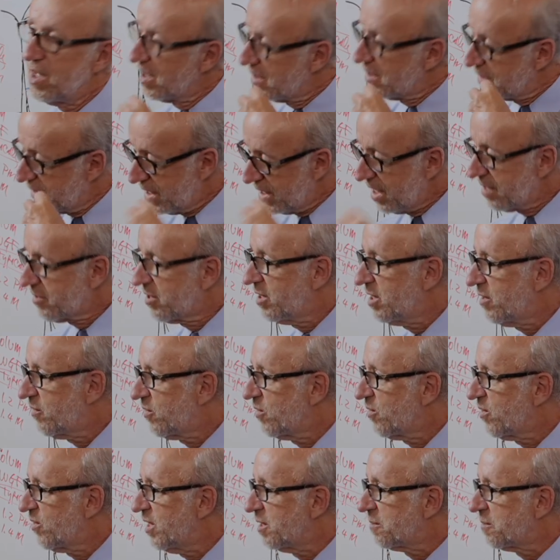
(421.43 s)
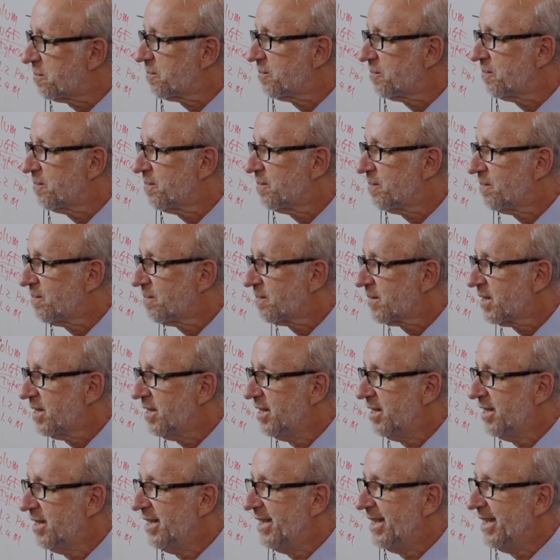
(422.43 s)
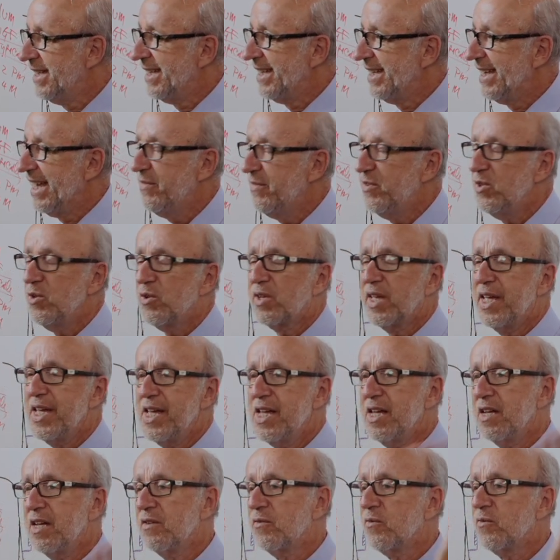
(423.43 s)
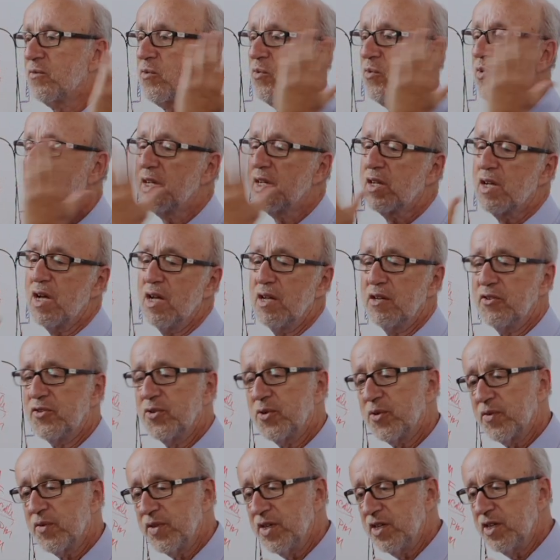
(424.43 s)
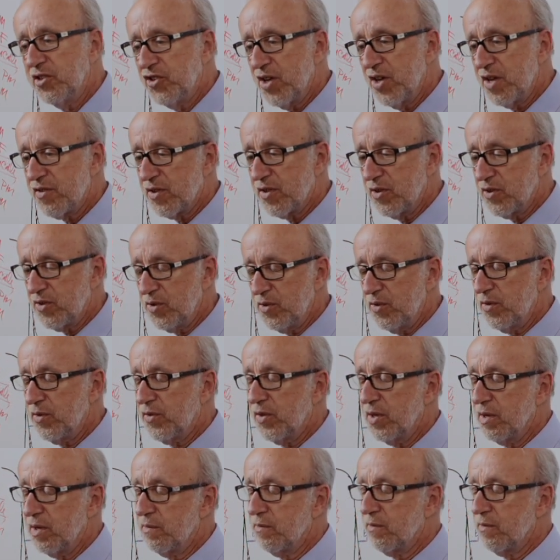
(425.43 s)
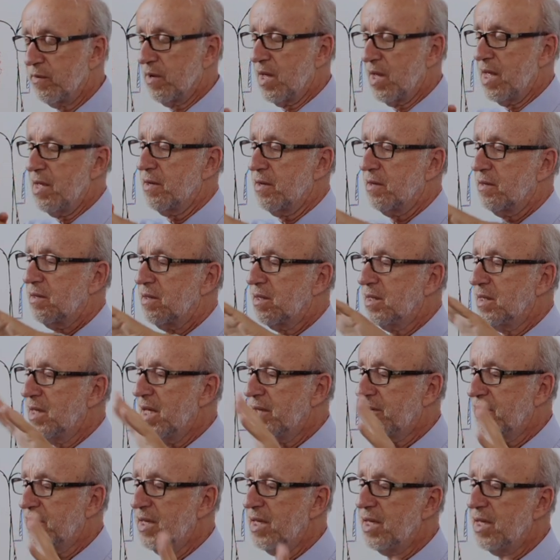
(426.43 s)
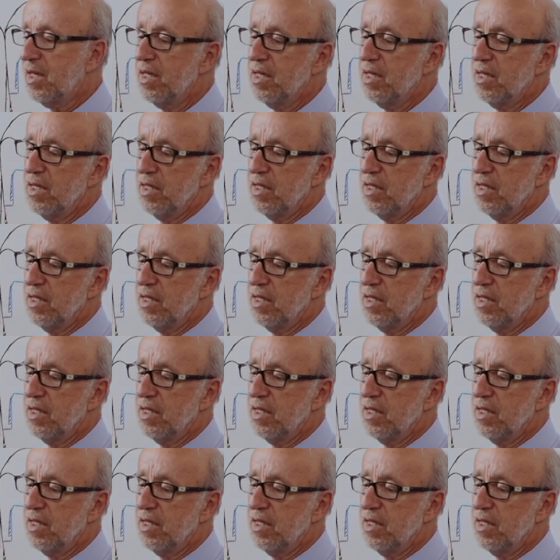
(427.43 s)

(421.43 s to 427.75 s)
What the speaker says: that's a different thing. If you can't recontour the adjacent tooth and get the